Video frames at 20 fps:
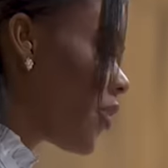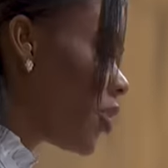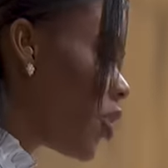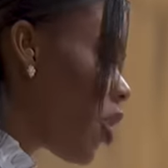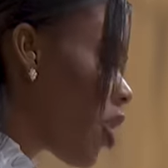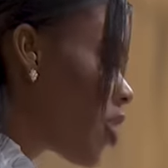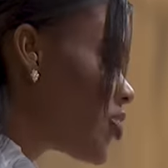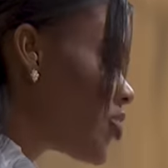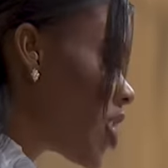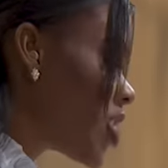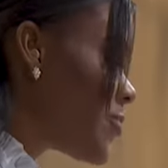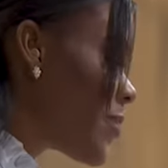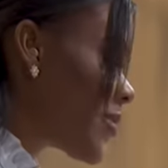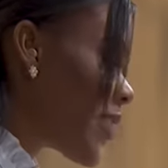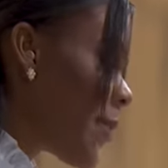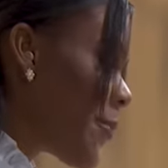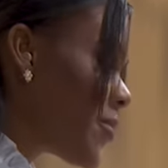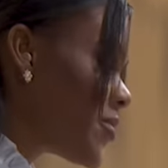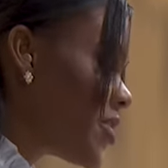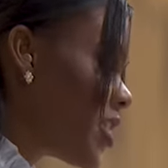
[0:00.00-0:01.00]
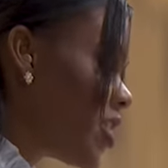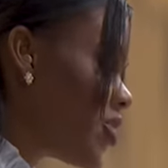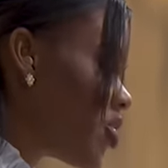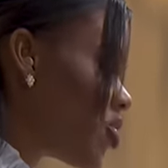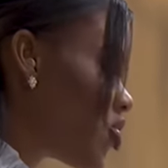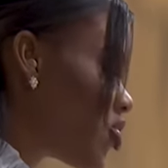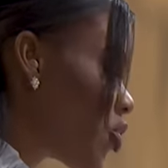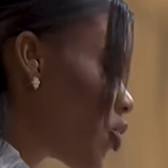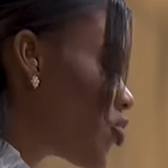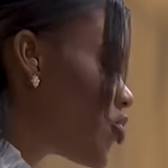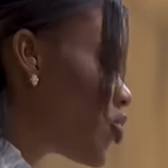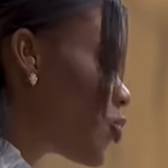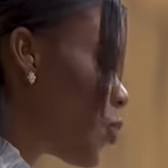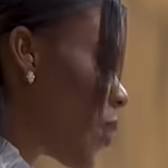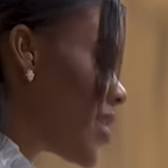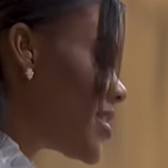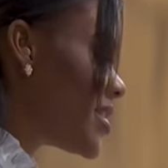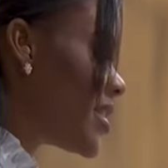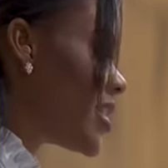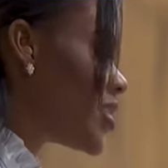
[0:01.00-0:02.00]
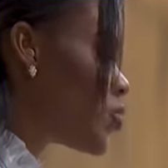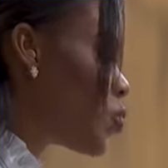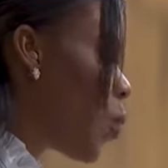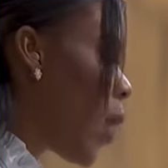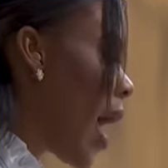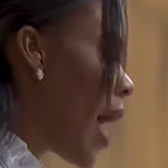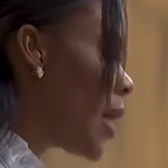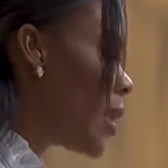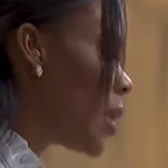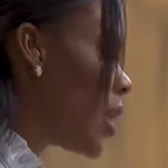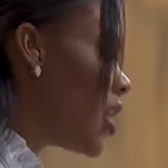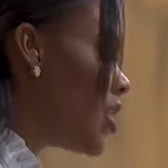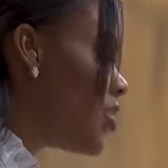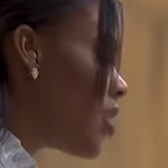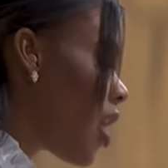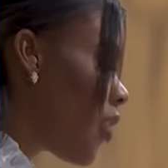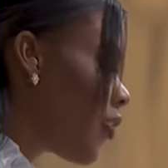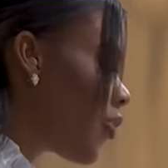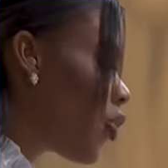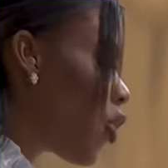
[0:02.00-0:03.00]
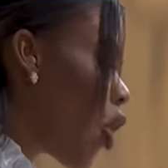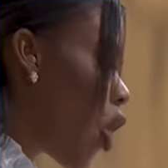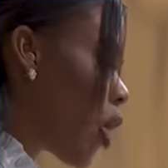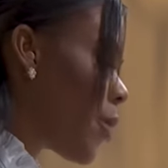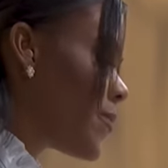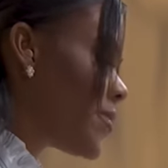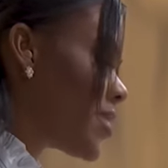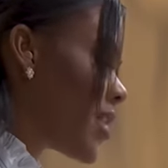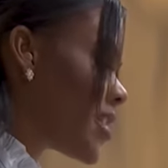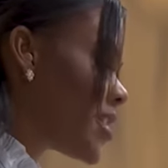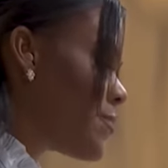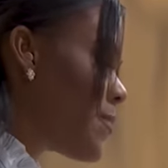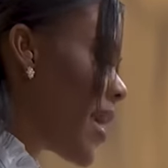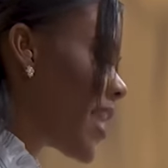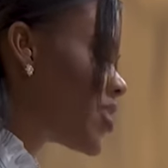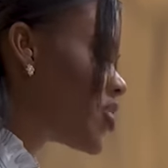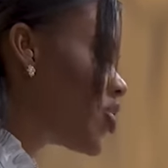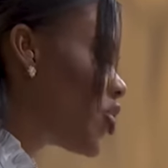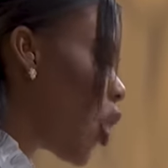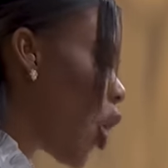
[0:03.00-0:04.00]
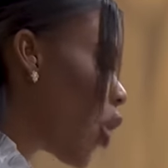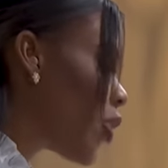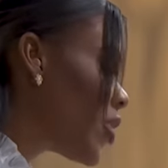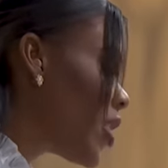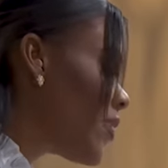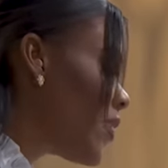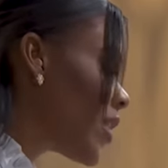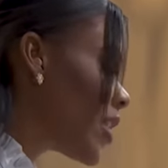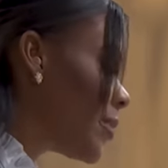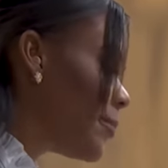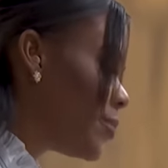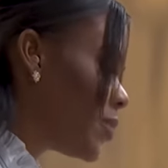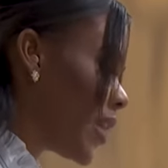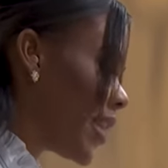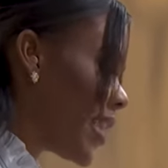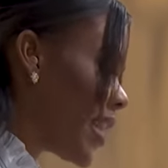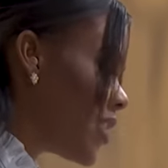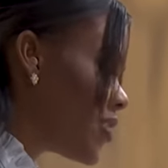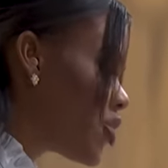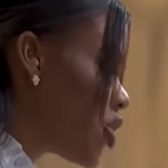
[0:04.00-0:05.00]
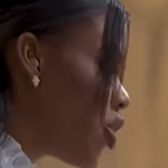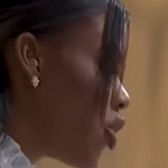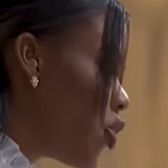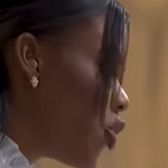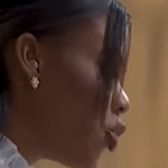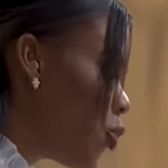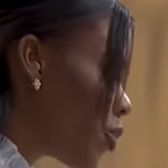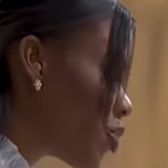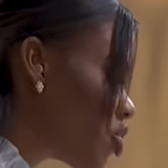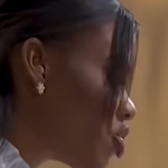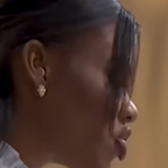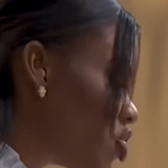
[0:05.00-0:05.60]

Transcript: The large suspect then proceeded to search the residence while another armed suspect guarded the complainant, who was